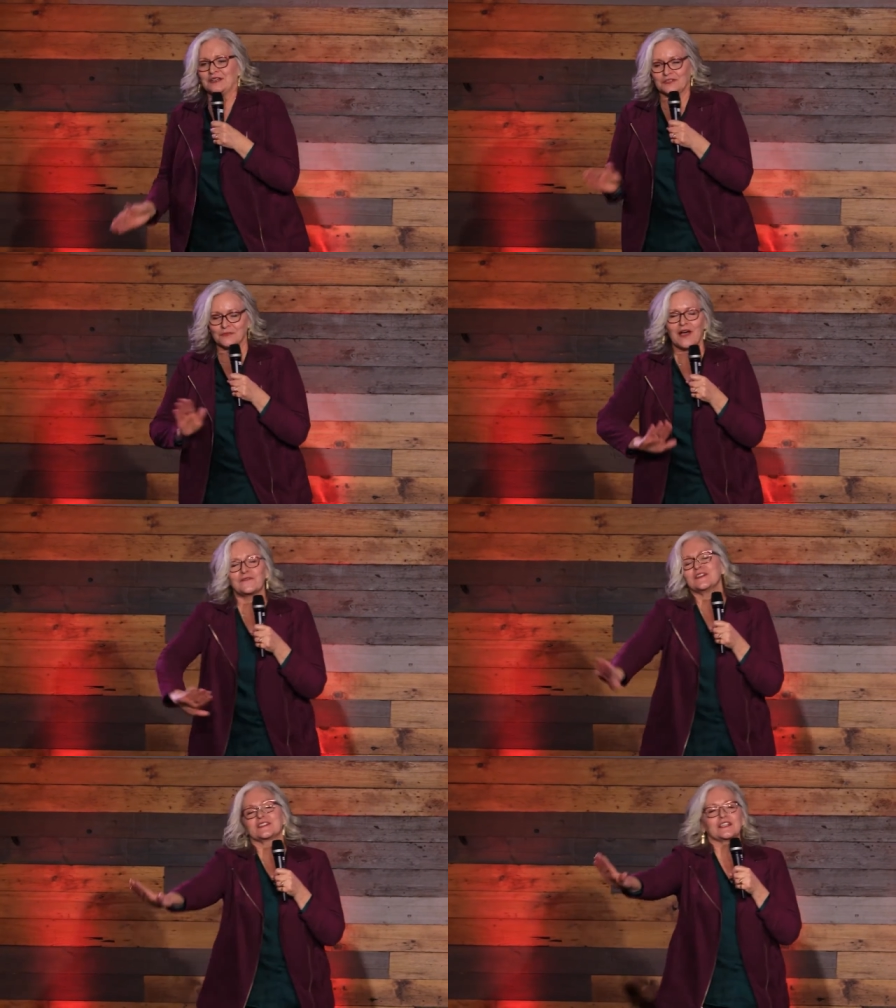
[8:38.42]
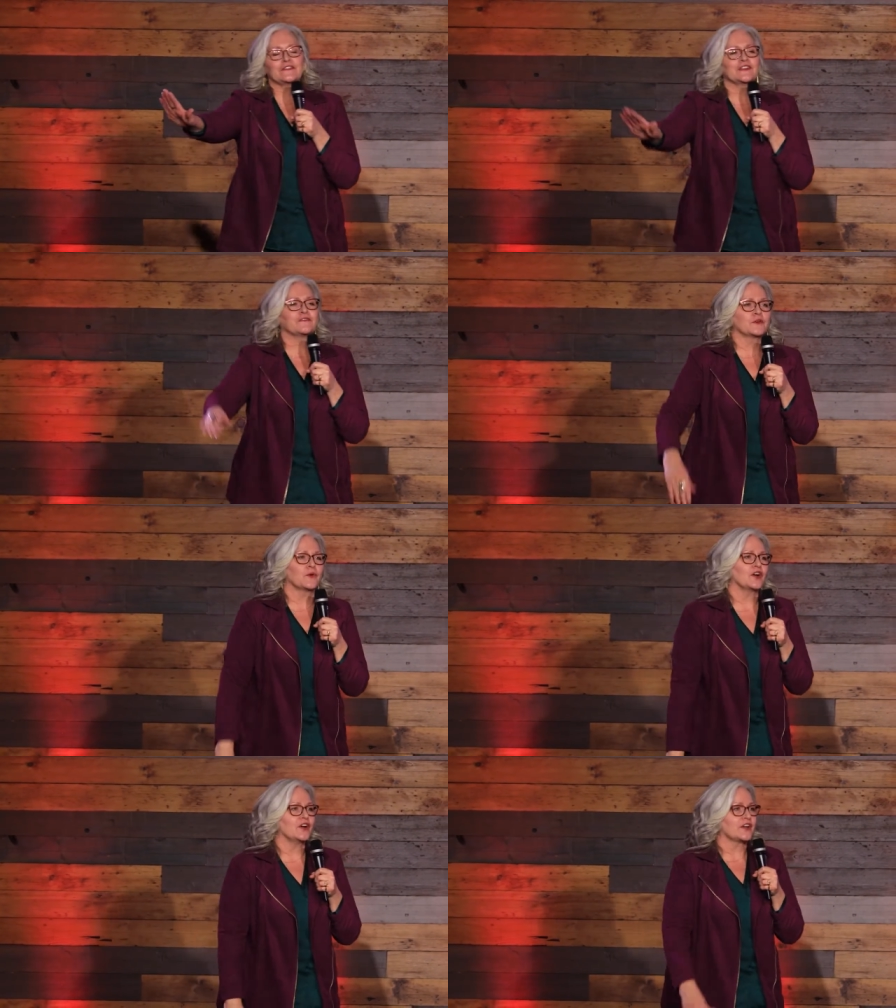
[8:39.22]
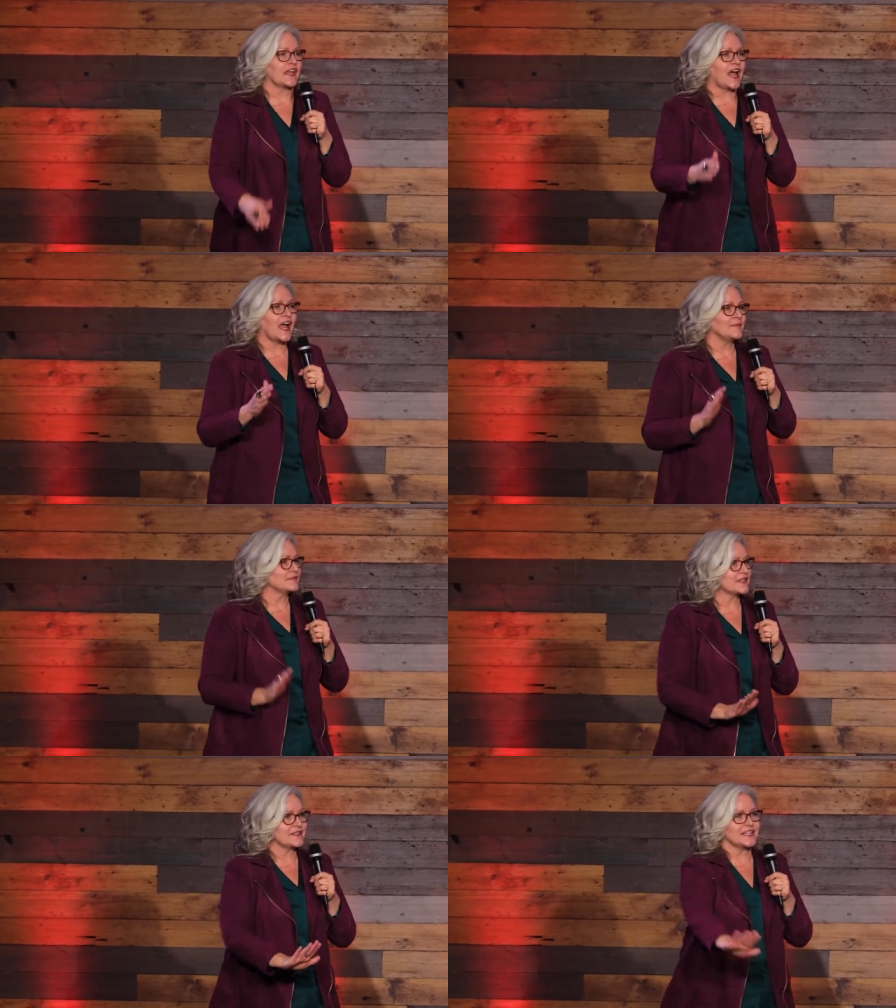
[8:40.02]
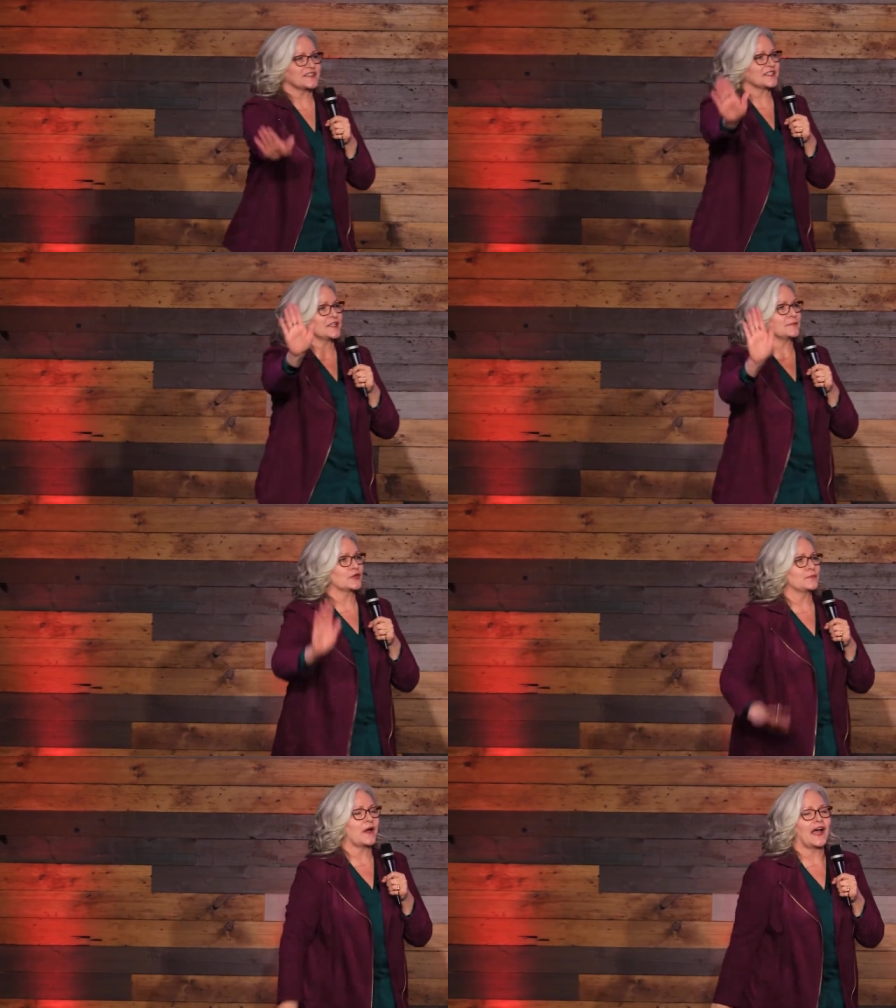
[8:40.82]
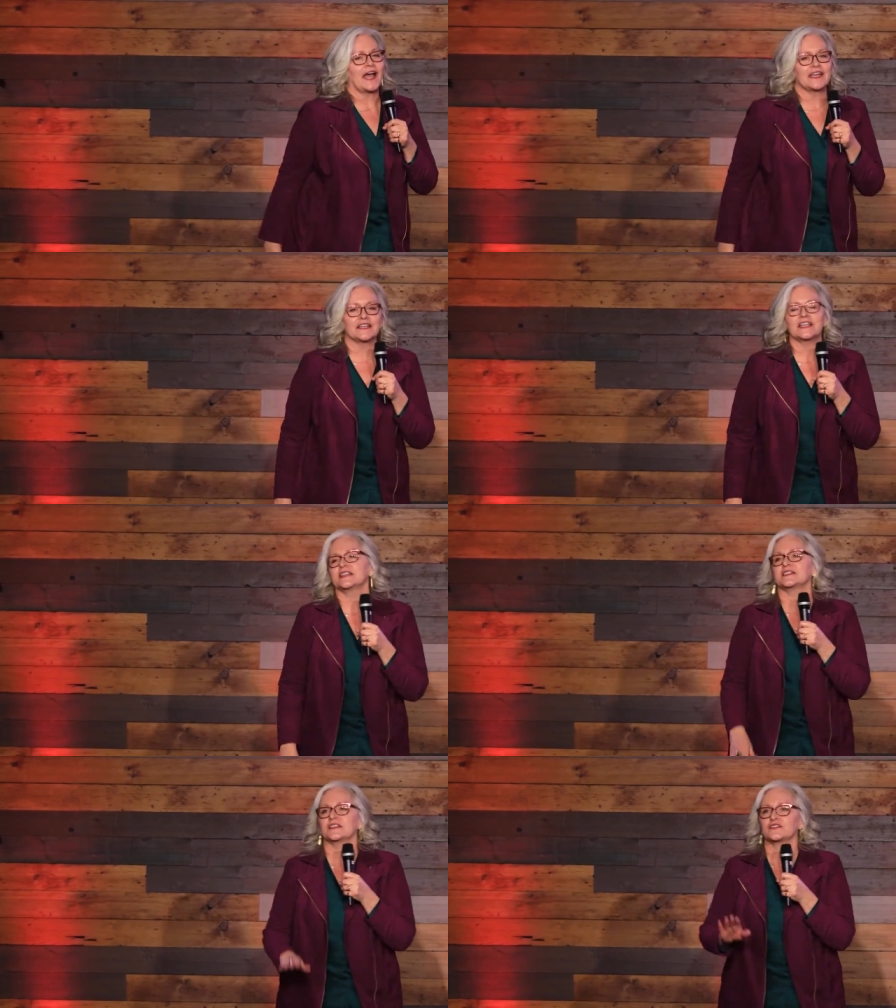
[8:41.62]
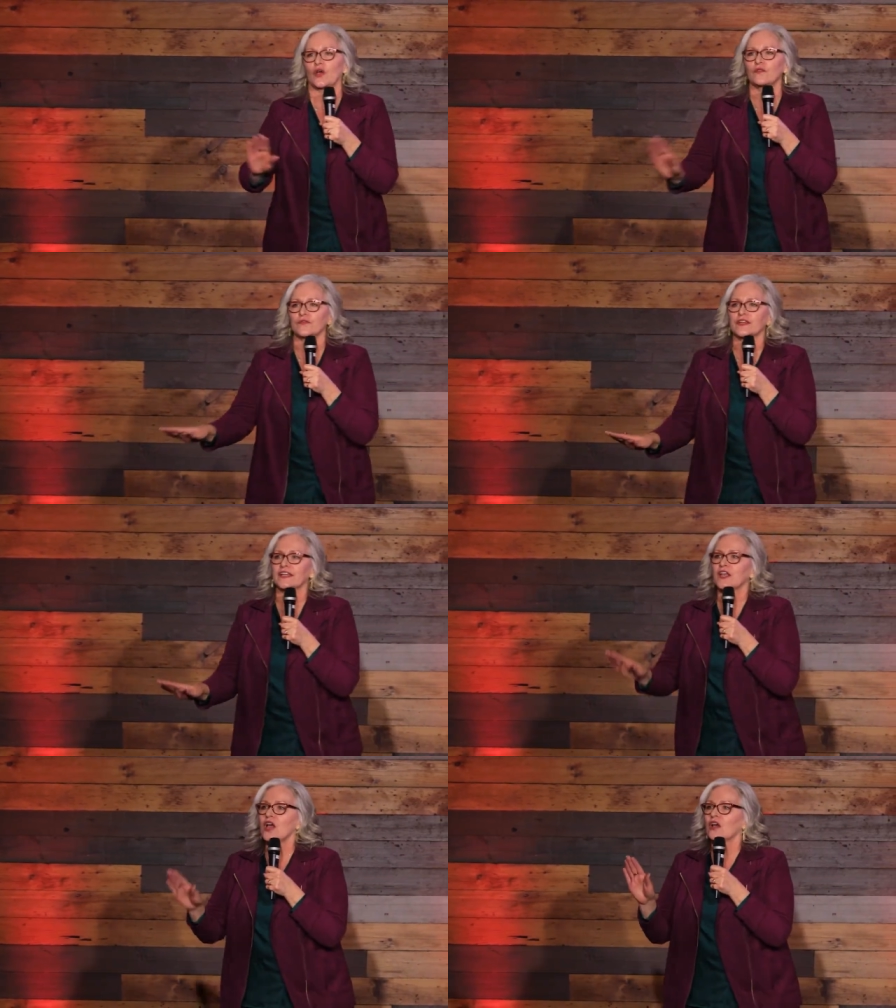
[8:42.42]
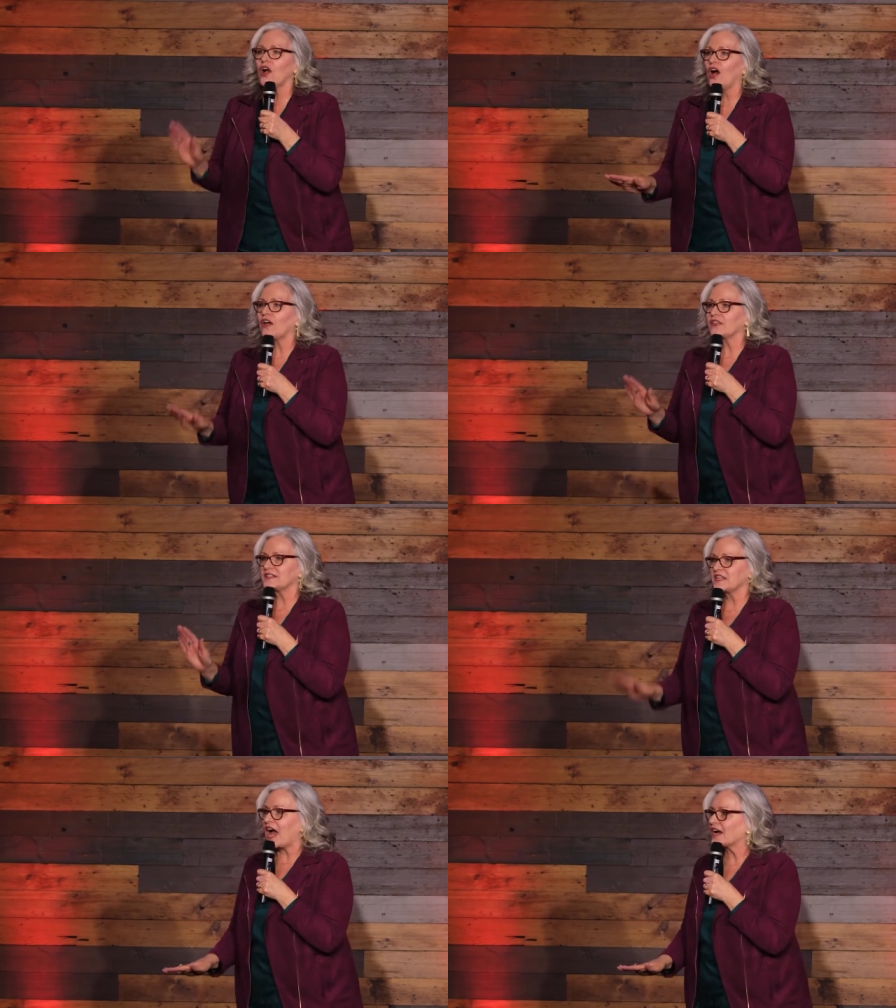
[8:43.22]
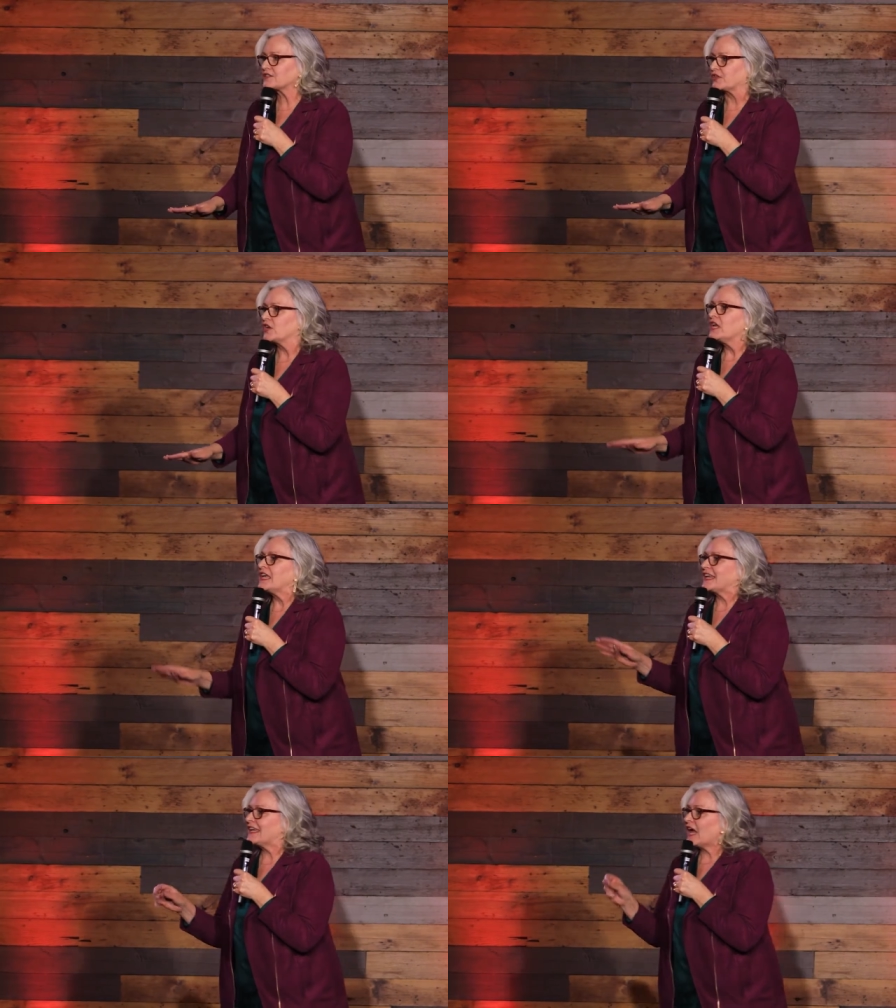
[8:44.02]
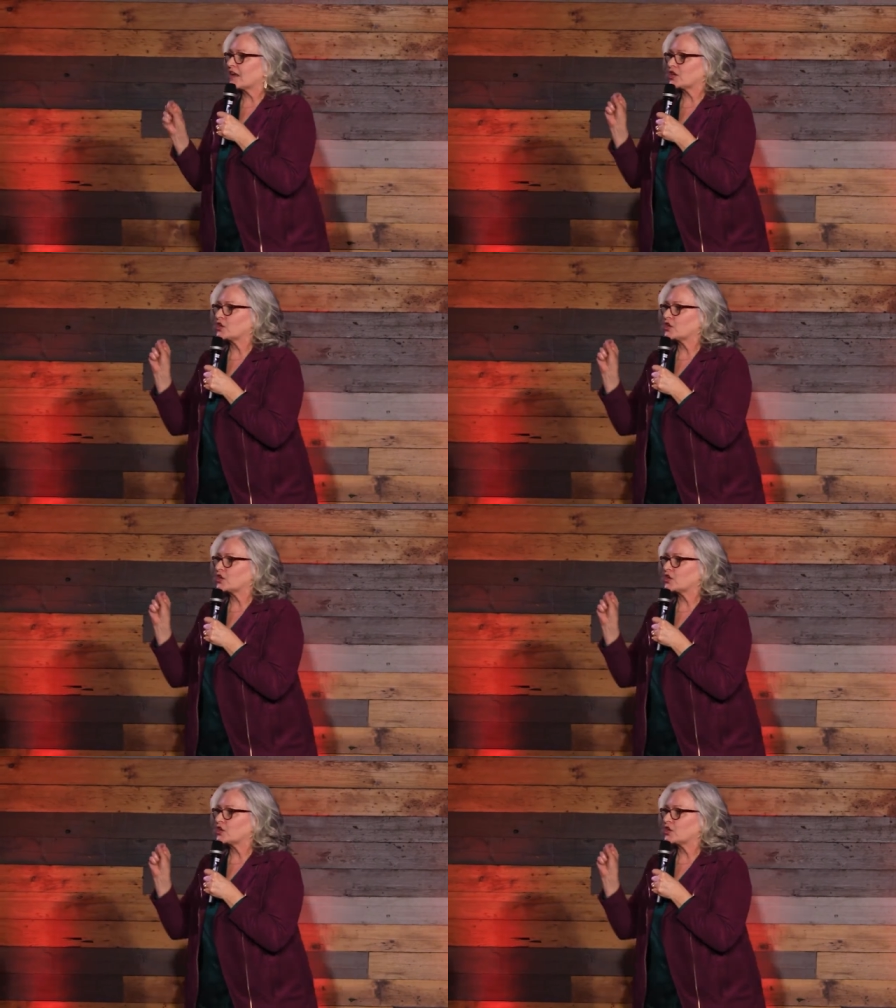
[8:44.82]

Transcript: So Muffin's leaving for work, and I'm kissing him goodbye, and he says, "Don't forget, call the doctor." He had